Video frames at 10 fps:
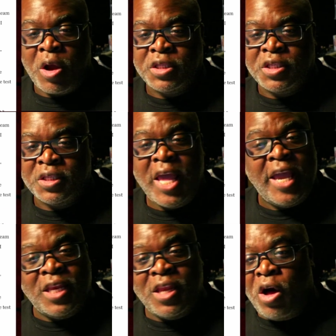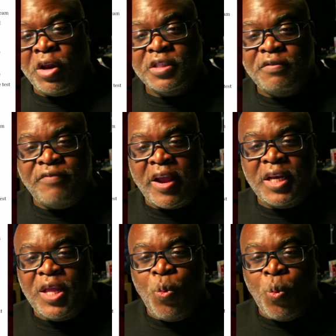Bronson in all his
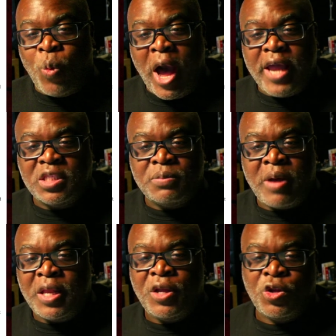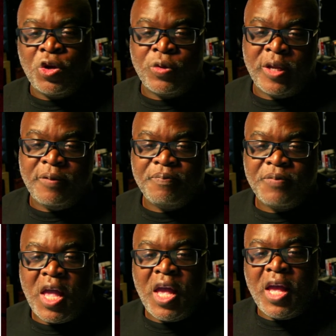friendly, wide smile and glory.
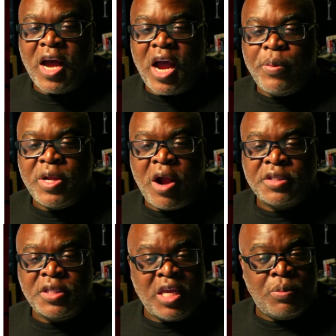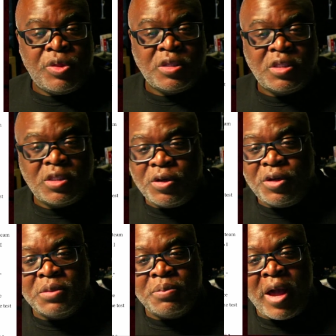I regarded him with a
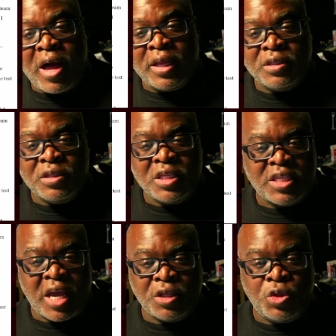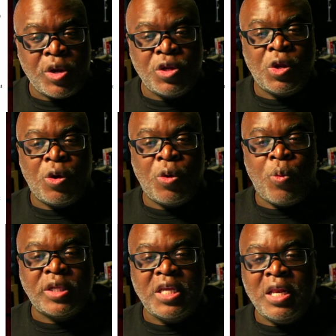surly smile and decided to ignore
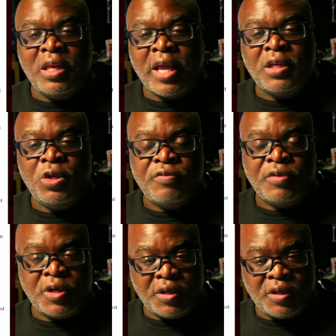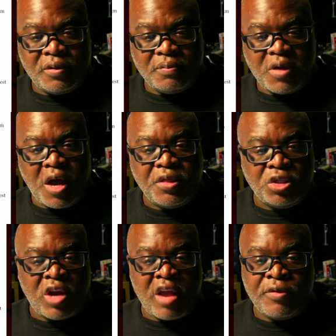what he'd likely overheard. Other
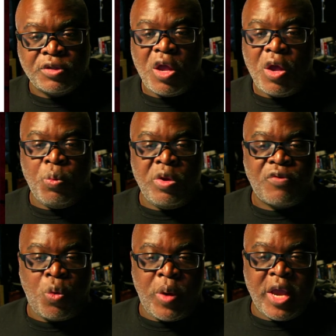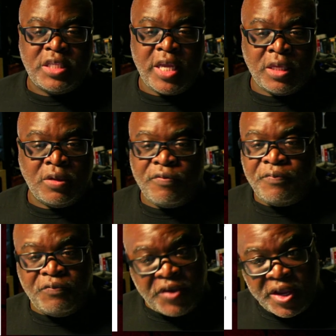drivers would have quaked in
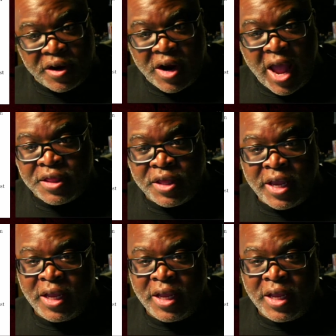fear had they